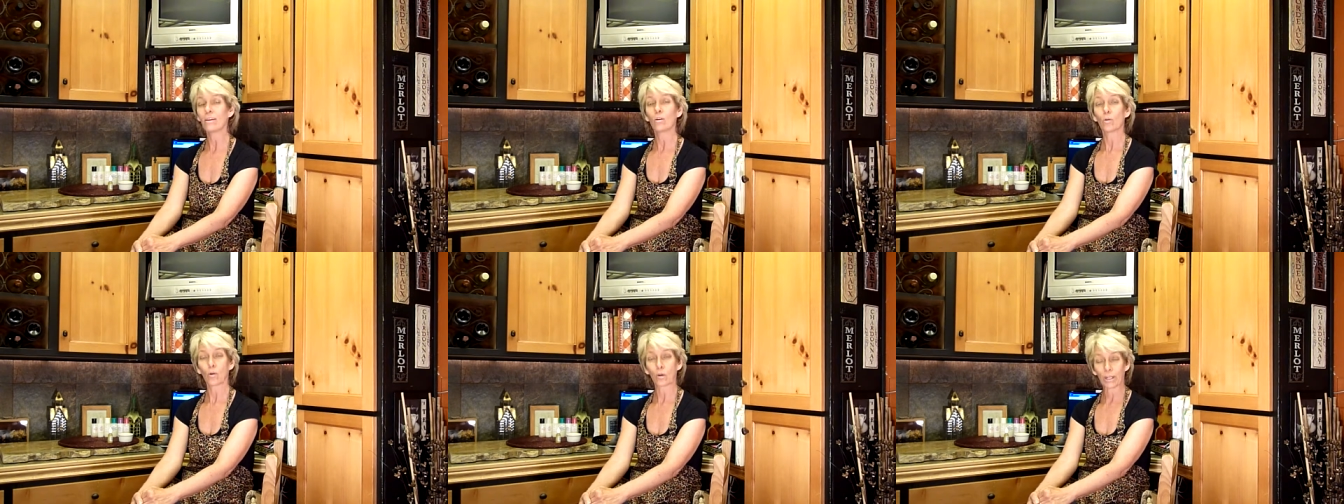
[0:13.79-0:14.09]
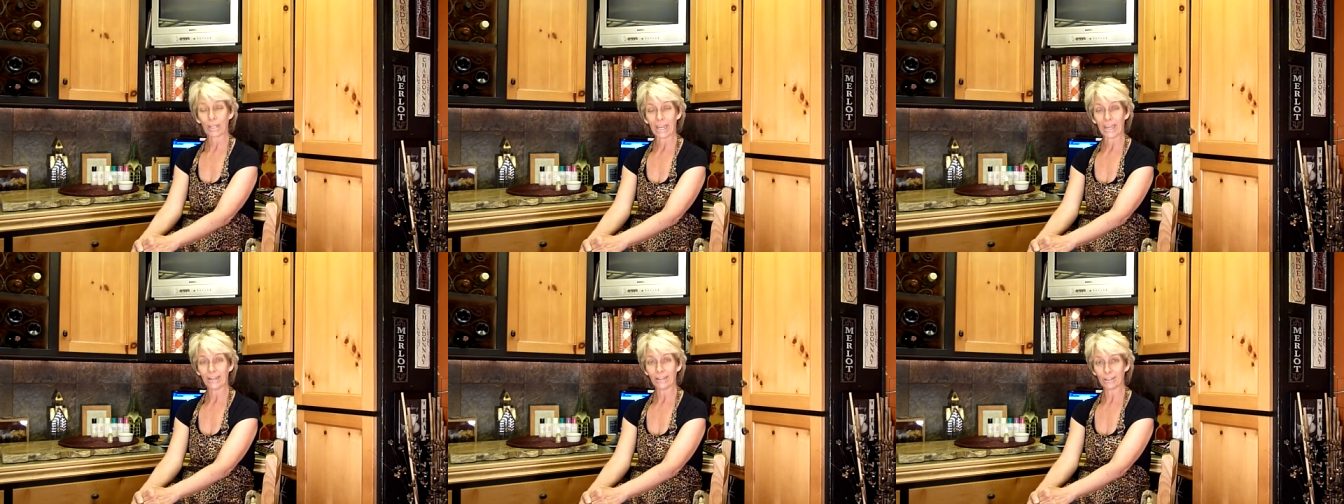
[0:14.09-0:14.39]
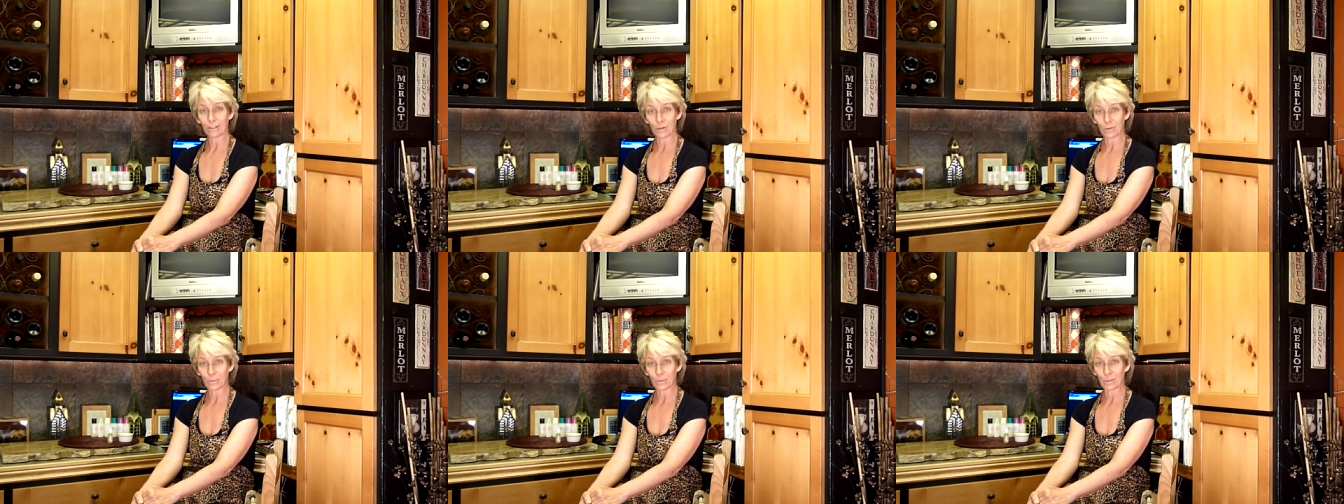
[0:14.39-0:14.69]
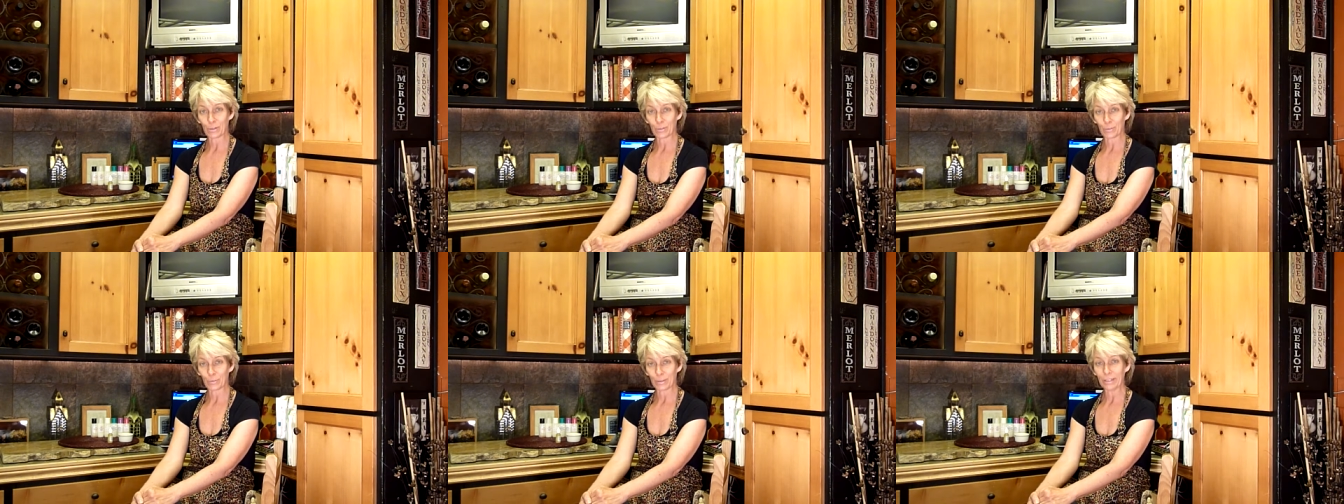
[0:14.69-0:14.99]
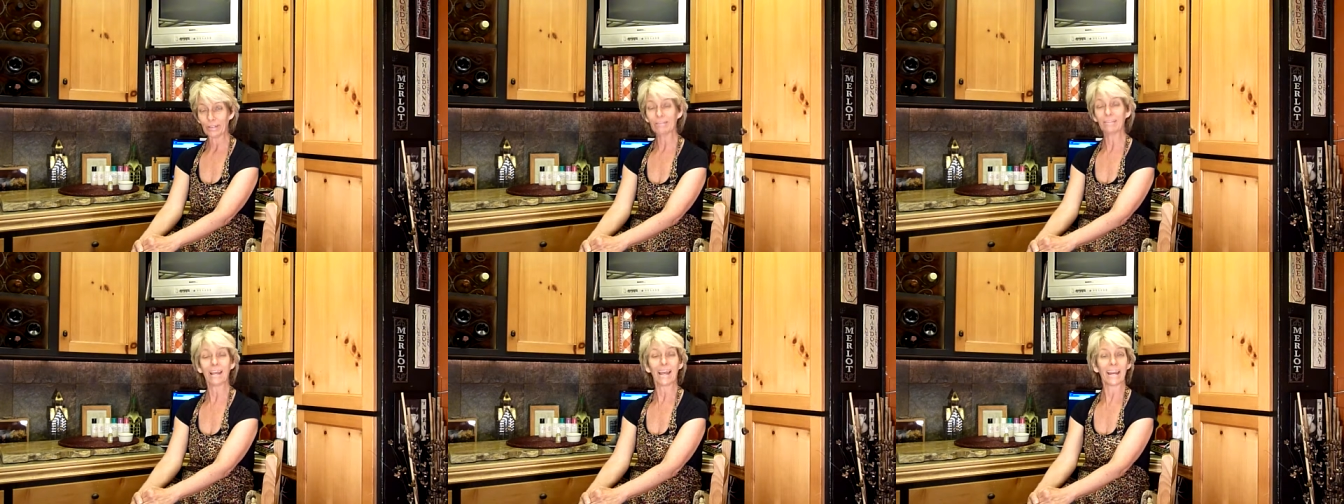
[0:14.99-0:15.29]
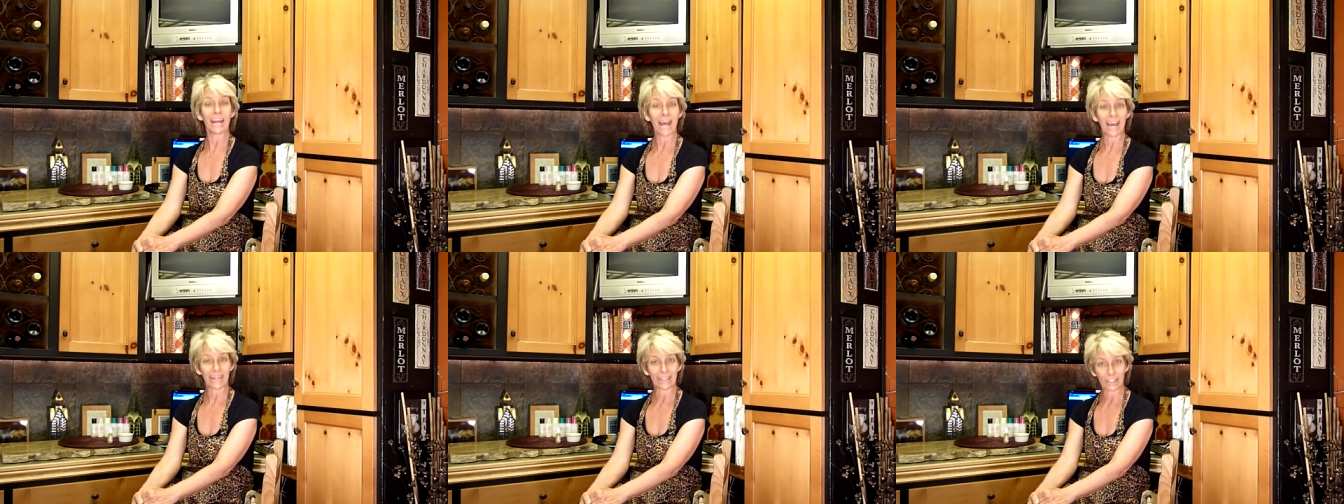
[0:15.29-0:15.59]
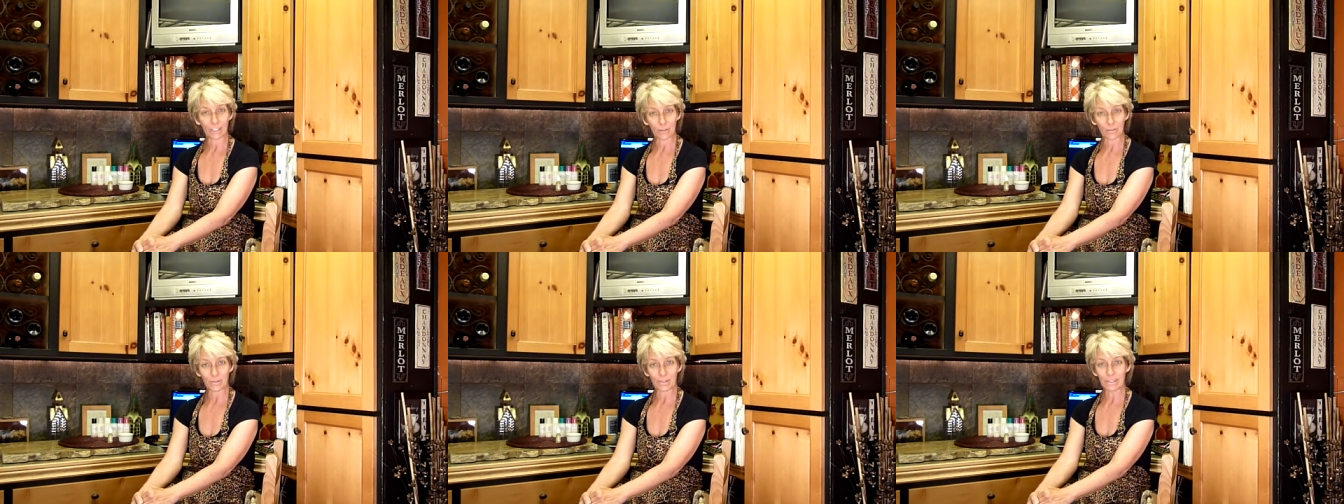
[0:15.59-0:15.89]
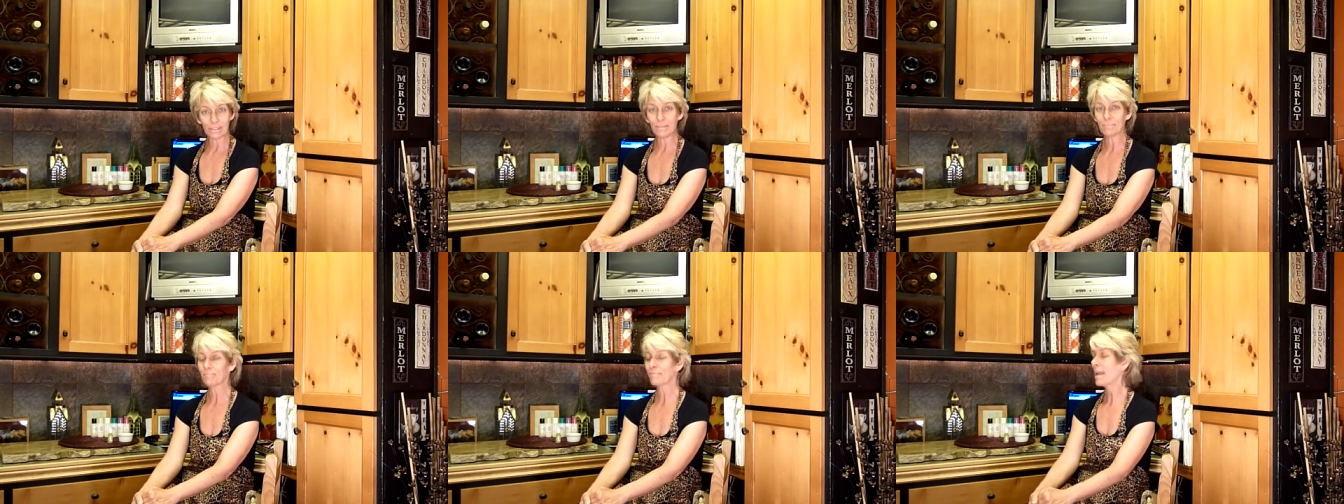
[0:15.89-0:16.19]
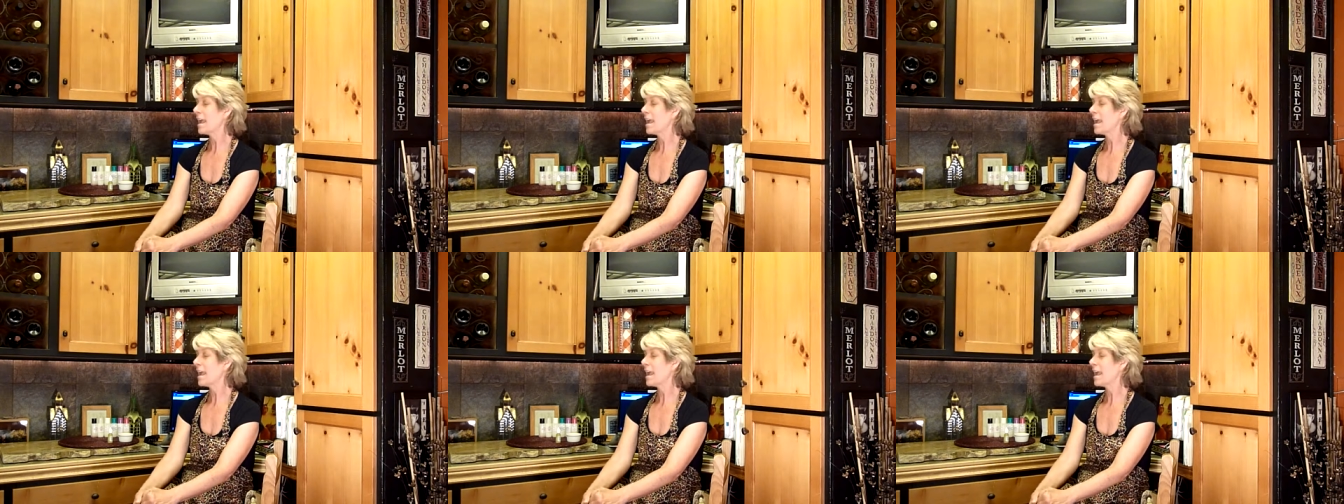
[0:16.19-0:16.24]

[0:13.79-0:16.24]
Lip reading: organic coconut oil and how to use it,